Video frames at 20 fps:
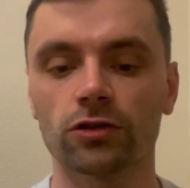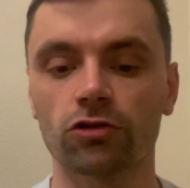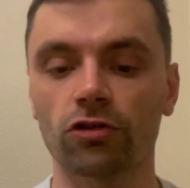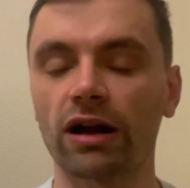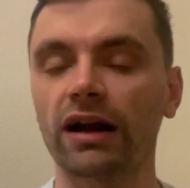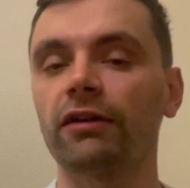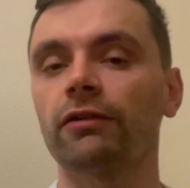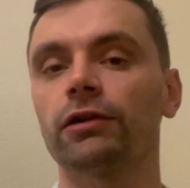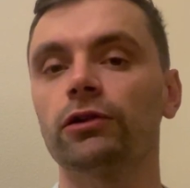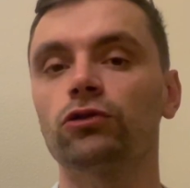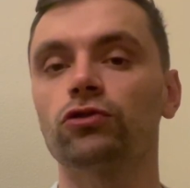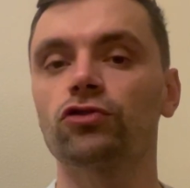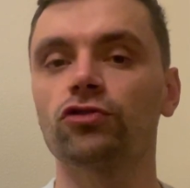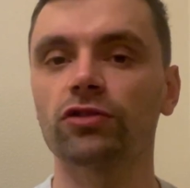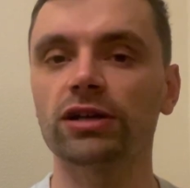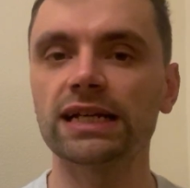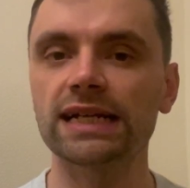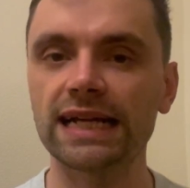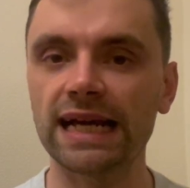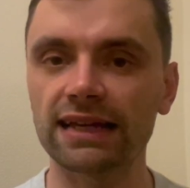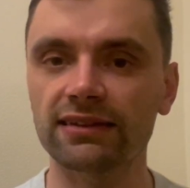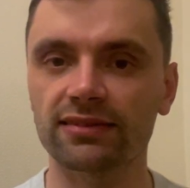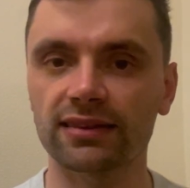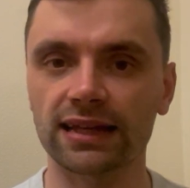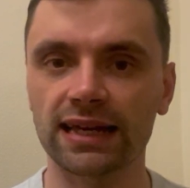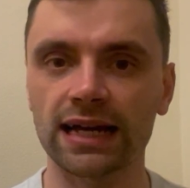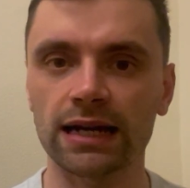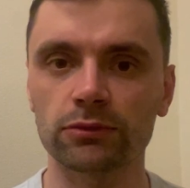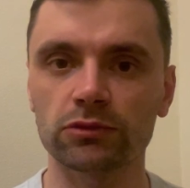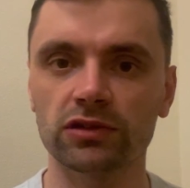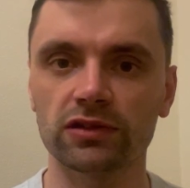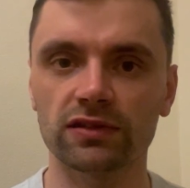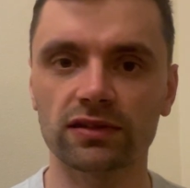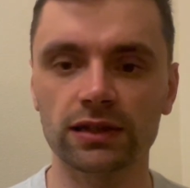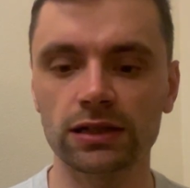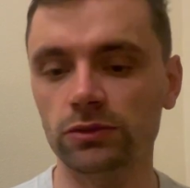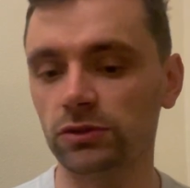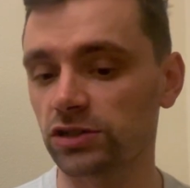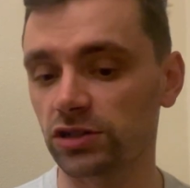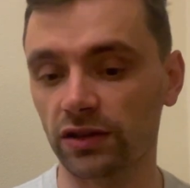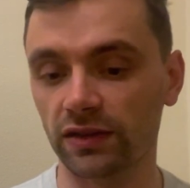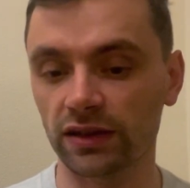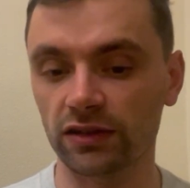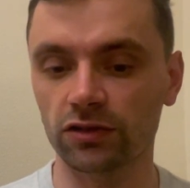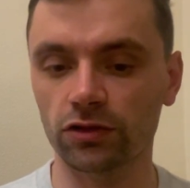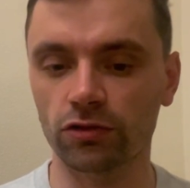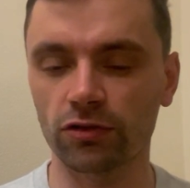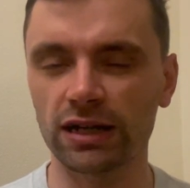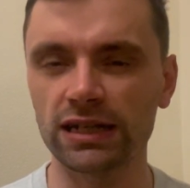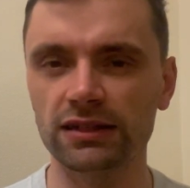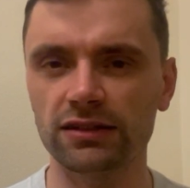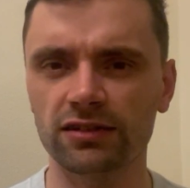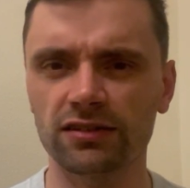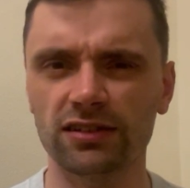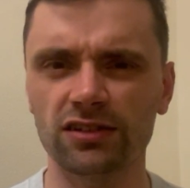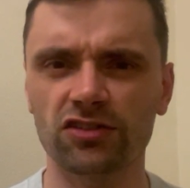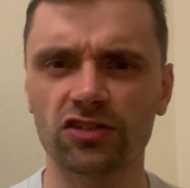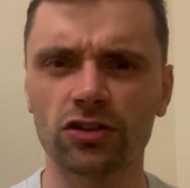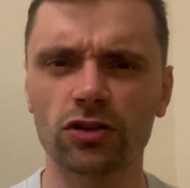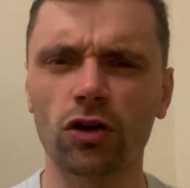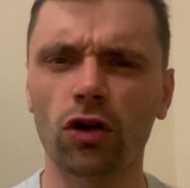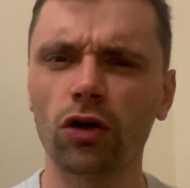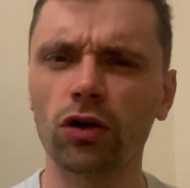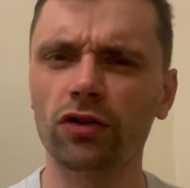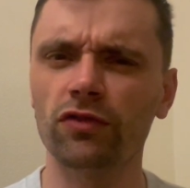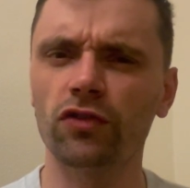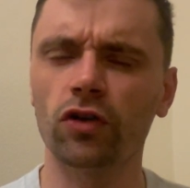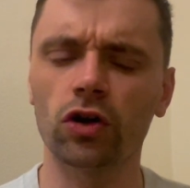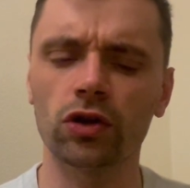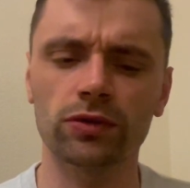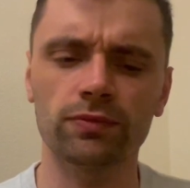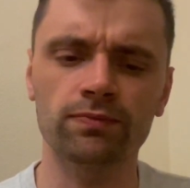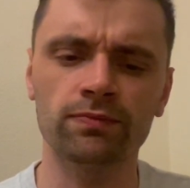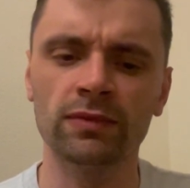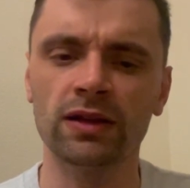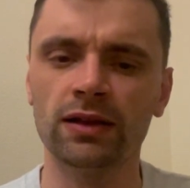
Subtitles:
Gregory Aldrit gets the captaincy, which I think is a great decision. Olivon,